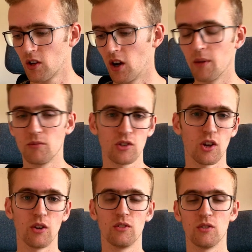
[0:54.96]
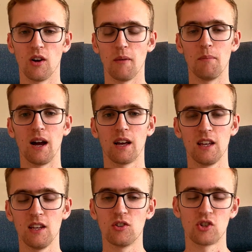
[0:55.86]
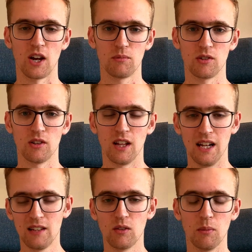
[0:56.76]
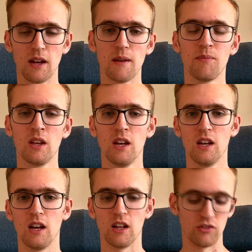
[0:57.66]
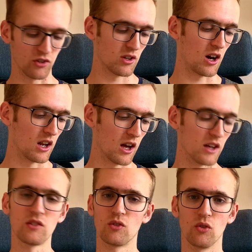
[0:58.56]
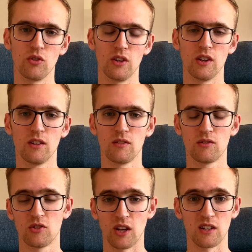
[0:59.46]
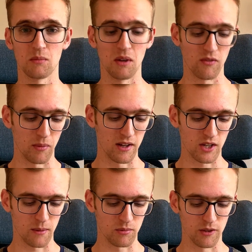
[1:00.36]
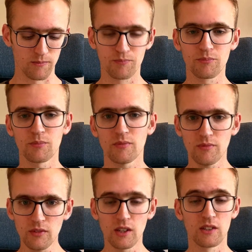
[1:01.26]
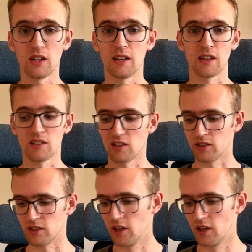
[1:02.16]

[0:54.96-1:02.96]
I'm just going to unpack each chapter a little bit and just highlight a story that stood out to me from that chapter. So let's get started.